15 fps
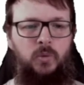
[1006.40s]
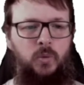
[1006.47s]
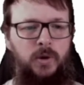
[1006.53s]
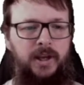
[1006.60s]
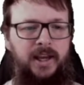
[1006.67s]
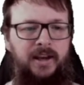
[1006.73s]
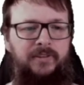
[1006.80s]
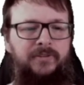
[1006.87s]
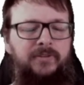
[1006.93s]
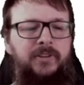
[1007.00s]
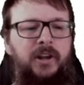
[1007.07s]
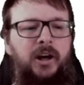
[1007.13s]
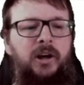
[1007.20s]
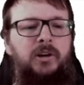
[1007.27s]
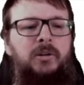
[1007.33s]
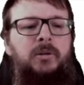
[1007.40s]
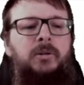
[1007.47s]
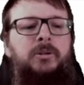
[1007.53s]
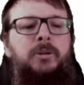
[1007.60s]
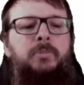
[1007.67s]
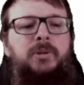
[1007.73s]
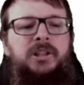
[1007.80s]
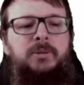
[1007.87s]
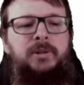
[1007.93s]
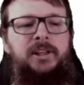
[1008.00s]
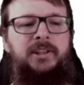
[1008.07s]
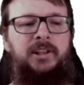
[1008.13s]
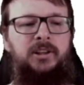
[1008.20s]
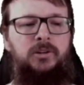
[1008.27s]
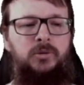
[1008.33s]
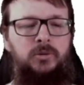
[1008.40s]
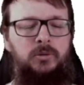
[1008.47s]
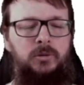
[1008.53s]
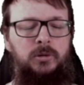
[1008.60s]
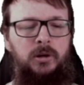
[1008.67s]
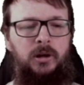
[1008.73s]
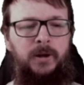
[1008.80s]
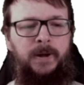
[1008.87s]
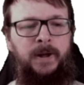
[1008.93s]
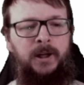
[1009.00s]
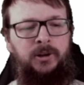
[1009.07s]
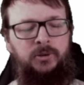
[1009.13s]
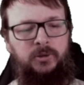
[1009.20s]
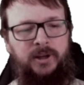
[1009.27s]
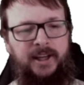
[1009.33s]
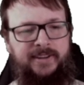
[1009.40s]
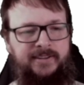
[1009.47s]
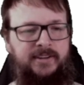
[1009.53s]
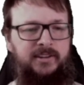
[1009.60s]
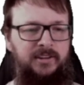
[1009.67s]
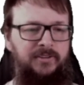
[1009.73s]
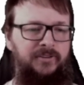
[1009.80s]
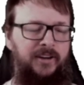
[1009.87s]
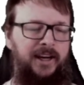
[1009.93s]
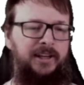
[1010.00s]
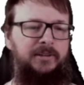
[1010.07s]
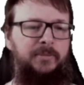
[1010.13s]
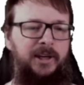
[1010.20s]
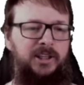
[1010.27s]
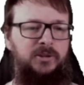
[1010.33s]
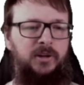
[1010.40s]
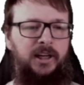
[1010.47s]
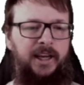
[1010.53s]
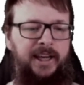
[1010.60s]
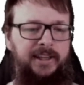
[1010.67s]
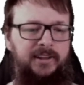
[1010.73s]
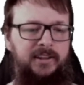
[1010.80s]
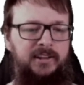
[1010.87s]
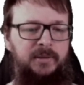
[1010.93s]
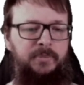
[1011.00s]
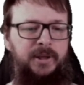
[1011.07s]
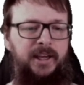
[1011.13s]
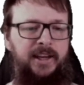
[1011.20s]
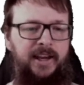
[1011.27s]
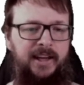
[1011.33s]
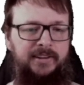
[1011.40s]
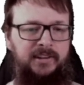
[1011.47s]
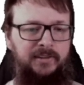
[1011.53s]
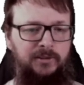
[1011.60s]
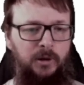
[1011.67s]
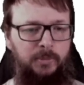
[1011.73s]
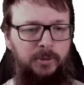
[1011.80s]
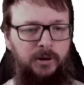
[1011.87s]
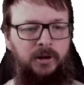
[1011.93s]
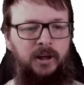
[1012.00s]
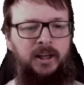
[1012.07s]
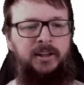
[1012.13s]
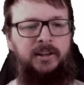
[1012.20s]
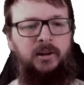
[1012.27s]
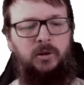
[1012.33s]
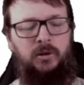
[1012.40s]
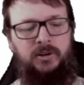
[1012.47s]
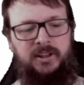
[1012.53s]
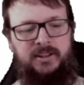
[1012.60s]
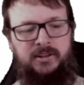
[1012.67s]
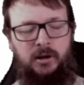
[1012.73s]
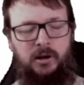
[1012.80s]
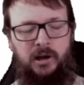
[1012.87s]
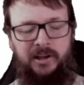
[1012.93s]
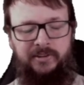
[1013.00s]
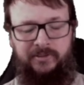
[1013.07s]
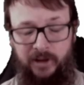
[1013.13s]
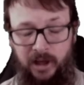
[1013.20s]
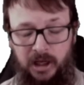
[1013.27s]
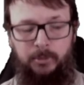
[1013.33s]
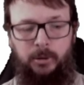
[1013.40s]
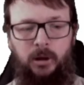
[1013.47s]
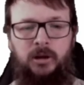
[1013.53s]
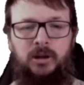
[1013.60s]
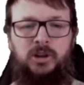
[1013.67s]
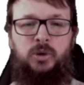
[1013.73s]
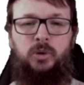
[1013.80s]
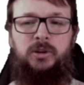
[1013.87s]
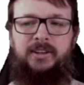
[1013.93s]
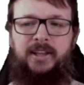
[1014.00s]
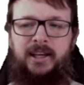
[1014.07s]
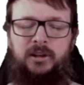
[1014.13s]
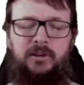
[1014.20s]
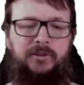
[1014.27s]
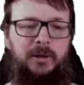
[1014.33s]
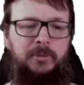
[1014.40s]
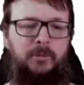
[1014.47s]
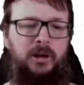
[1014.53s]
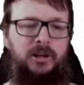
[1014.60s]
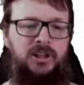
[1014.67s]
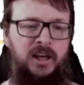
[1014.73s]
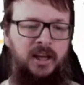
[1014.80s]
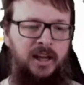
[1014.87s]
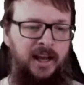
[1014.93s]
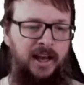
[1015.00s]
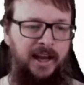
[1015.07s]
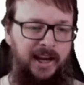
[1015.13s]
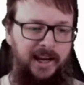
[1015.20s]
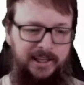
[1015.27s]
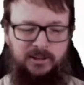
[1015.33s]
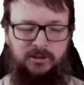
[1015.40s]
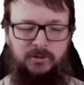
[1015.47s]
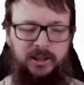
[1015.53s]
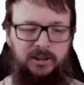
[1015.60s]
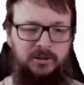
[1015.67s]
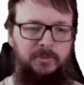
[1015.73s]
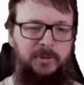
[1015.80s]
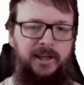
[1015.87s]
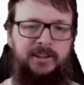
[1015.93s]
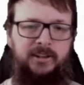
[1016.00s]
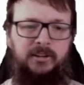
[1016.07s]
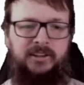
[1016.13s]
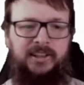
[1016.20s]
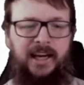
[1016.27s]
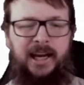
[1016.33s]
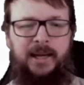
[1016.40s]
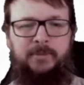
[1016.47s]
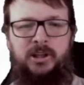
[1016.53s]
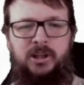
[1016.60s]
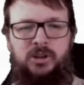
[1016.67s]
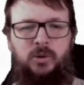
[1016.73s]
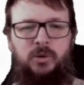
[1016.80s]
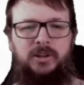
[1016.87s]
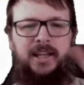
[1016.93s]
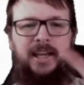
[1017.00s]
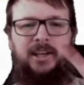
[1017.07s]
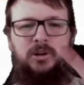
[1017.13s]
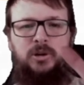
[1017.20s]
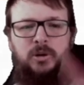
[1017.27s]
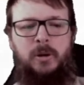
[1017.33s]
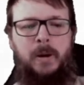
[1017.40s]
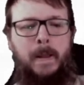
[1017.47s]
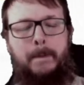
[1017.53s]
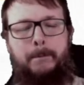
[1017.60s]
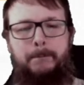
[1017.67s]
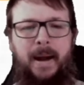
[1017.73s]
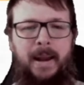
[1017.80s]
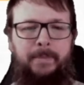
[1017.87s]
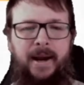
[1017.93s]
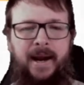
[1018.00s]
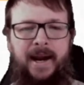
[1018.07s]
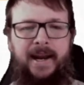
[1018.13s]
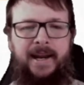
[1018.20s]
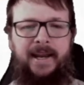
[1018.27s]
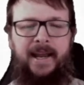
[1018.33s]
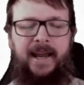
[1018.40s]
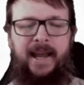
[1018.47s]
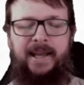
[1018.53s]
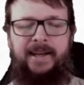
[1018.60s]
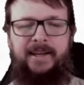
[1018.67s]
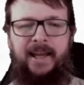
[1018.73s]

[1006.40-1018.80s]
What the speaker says: we have now the possibility to get certified MySQL 8 DBA and developer. All these are available. So thank you very much. I tried to make it on time. So thank you. Bye-bye and